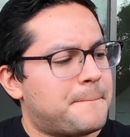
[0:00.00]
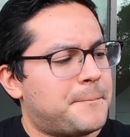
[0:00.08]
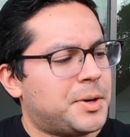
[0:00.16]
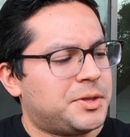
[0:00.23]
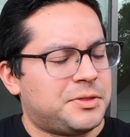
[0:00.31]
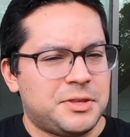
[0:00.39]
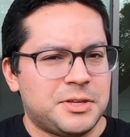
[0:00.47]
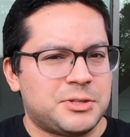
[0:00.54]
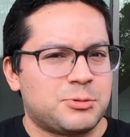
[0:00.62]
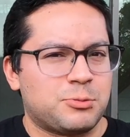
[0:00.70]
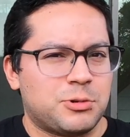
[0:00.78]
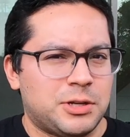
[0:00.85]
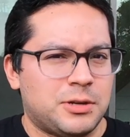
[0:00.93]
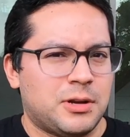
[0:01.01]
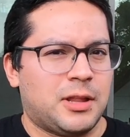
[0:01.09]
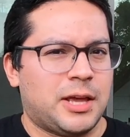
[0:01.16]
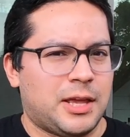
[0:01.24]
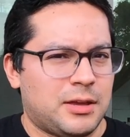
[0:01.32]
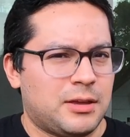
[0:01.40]
But this one,
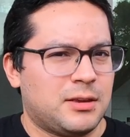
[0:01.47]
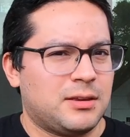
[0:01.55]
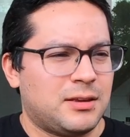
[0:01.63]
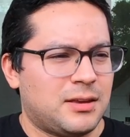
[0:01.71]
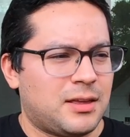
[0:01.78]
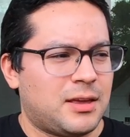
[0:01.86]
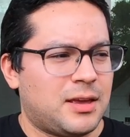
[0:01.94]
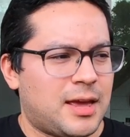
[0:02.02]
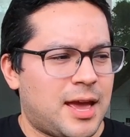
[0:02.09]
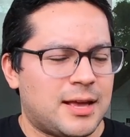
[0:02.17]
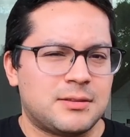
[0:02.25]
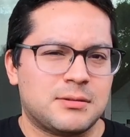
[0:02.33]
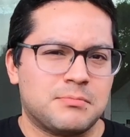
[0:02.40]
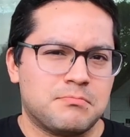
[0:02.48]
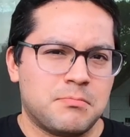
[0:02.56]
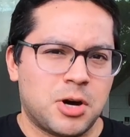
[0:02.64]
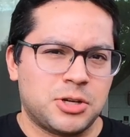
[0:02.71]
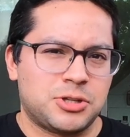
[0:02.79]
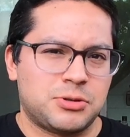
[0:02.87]
like, it has a
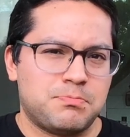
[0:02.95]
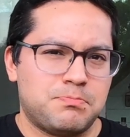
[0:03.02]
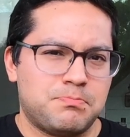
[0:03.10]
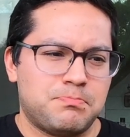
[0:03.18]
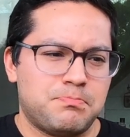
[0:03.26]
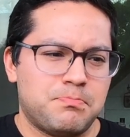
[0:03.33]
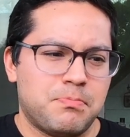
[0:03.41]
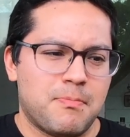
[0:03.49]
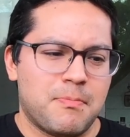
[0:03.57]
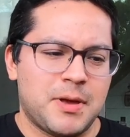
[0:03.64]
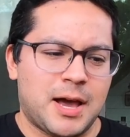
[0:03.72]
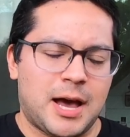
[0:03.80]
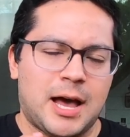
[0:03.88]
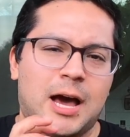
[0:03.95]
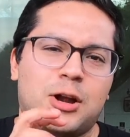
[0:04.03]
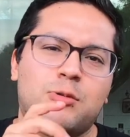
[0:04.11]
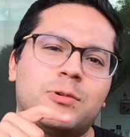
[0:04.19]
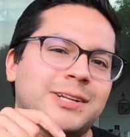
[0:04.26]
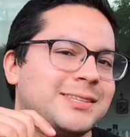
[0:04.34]
much, I
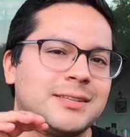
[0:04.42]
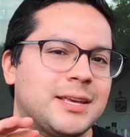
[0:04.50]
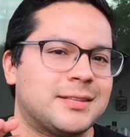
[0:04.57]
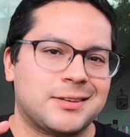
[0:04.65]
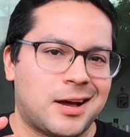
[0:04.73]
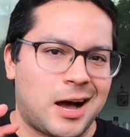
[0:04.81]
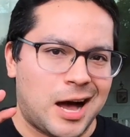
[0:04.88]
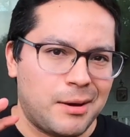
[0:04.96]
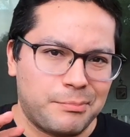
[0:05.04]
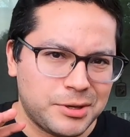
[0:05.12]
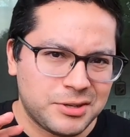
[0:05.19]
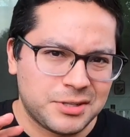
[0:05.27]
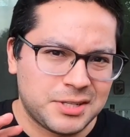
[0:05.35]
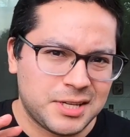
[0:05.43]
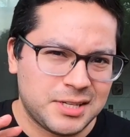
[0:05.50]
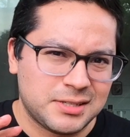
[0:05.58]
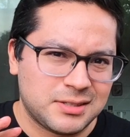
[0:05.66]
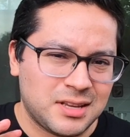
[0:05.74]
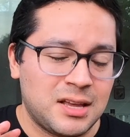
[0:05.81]
don't want to say it's a hoppier
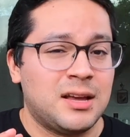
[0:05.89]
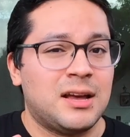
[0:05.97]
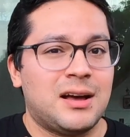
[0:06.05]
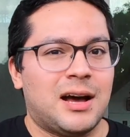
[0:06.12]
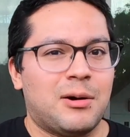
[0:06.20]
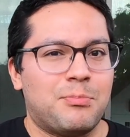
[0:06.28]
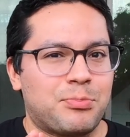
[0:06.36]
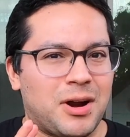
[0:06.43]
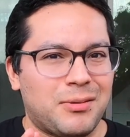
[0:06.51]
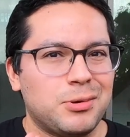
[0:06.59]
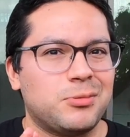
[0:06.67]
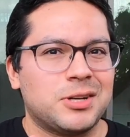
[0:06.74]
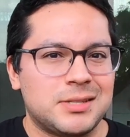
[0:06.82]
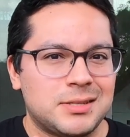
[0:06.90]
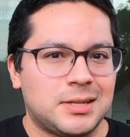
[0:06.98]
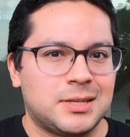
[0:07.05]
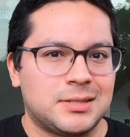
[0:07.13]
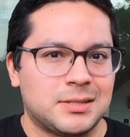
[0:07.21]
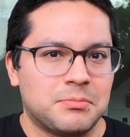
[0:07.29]
taste. I'll probably want to
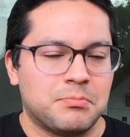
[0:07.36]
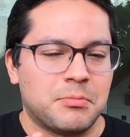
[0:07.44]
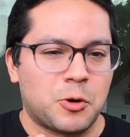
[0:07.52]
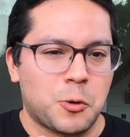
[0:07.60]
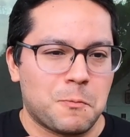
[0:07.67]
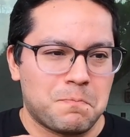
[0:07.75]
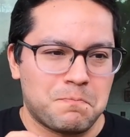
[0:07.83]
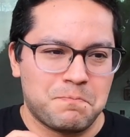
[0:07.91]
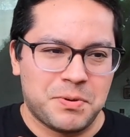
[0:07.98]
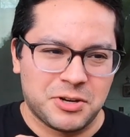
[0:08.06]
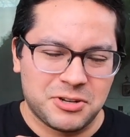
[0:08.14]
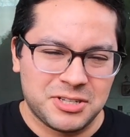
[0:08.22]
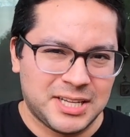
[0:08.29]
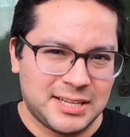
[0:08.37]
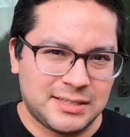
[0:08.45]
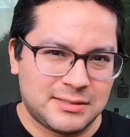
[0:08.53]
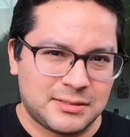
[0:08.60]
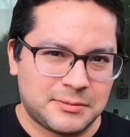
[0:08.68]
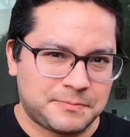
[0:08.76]
say it's a more bitter
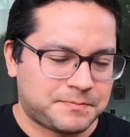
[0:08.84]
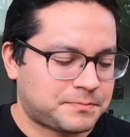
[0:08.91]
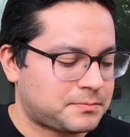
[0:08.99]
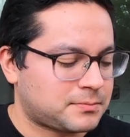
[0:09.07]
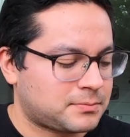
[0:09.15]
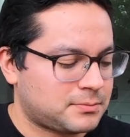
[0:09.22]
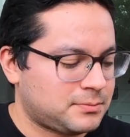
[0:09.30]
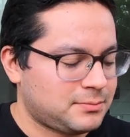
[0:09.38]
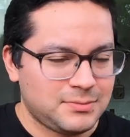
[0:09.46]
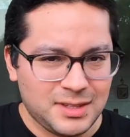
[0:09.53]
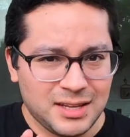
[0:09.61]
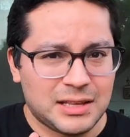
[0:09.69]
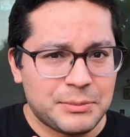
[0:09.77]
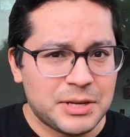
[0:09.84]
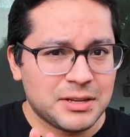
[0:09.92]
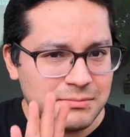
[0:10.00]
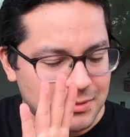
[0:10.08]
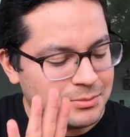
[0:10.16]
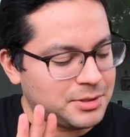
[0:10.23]
taste. Let
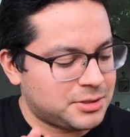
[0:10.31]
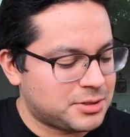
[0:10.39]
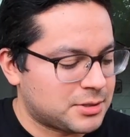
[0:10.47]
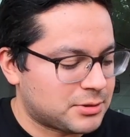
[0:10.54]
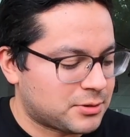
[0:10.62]
me just